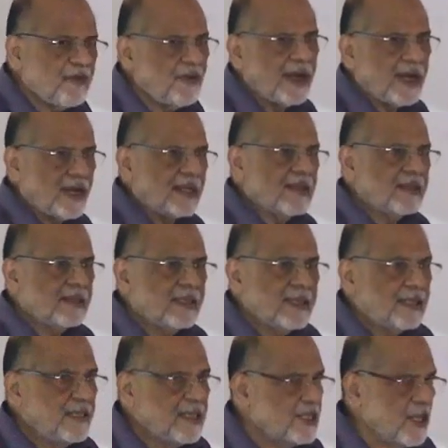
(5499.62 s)
foil.
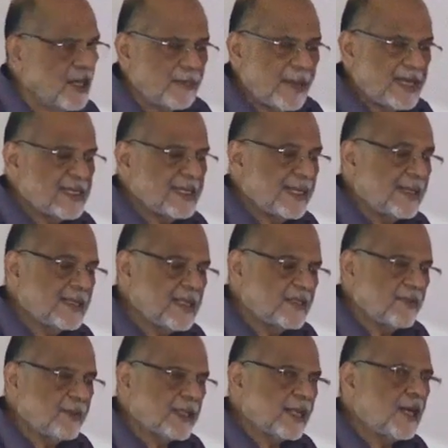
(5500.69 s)
This is not my slide. This is
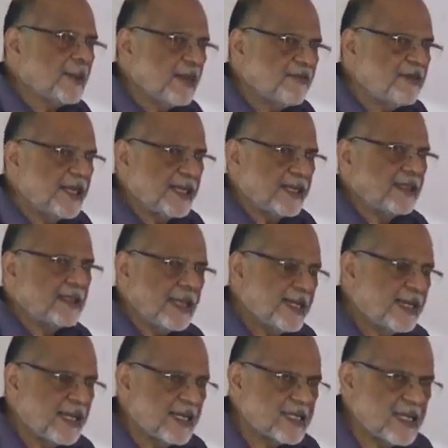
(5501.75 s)
from the Government of India,
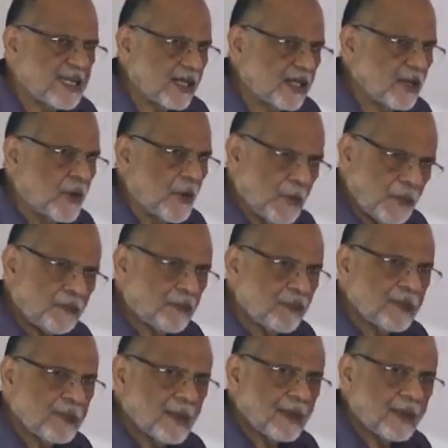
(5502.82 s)
ITRC Lucknow.
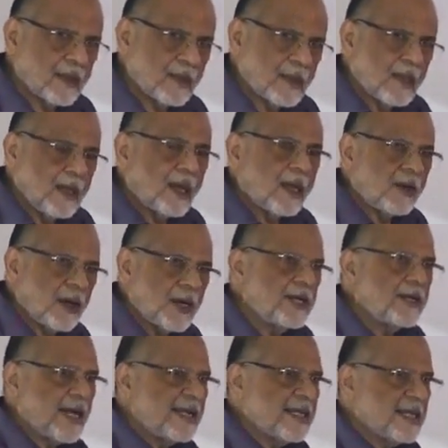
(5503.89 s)

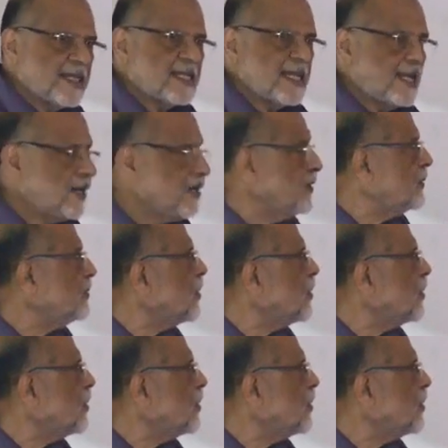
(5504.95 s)
According to ITRC Lucknow,